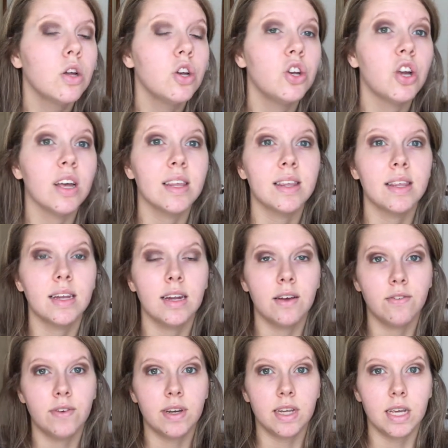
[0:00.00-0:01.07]
Just
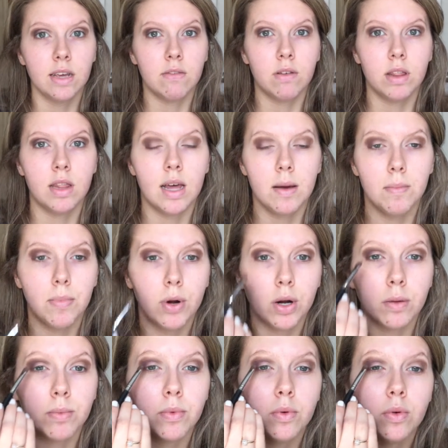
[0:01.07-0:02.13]
enough to give it that
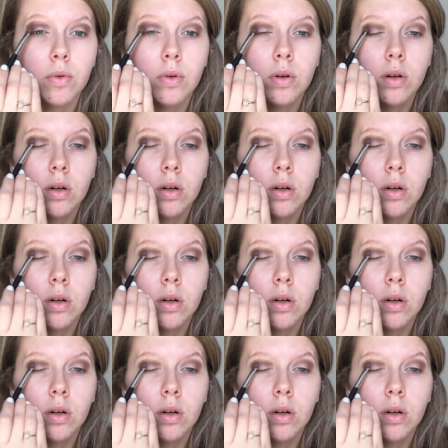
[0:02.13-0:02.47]
purple